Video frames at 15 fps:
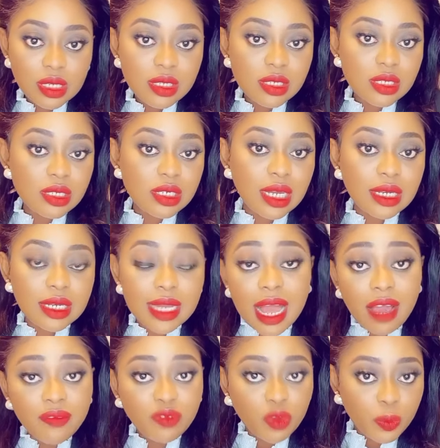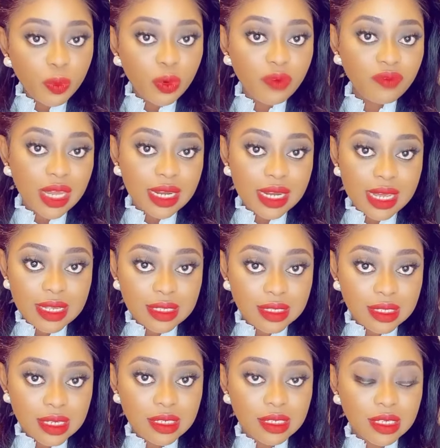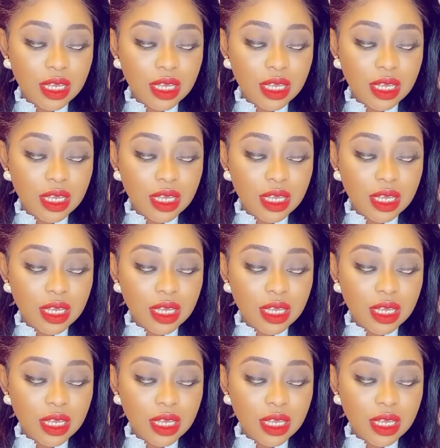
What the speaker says: then they have to prove that they exist.